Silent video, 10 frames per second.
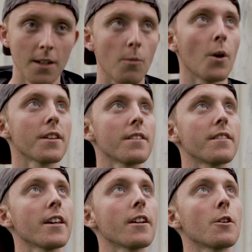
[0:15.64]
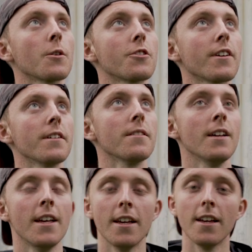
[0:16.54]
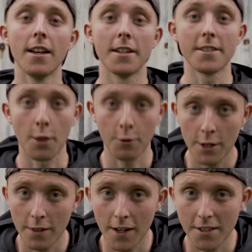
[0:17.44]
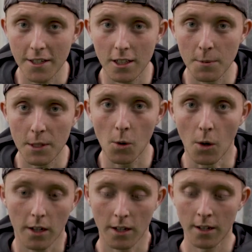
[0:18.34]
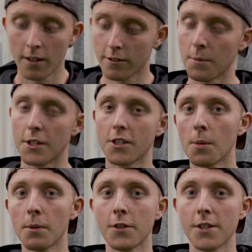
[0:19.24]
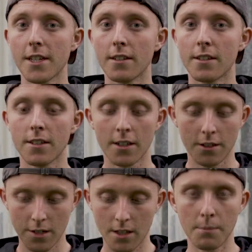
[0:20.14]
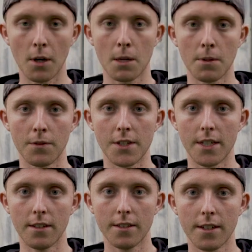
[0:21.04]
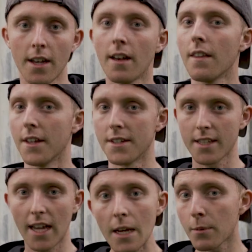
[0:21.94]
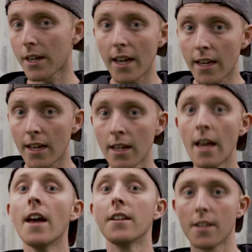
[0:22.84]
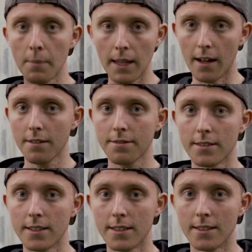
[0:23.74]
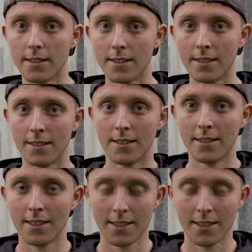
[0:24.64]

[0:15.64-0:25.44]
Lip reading: What is the Te Araroa Trail? It is a 3,000 kilometer walk from the top of New Zealand to the bottom of New Zealand. That is Cape Reinga to Bluff. So,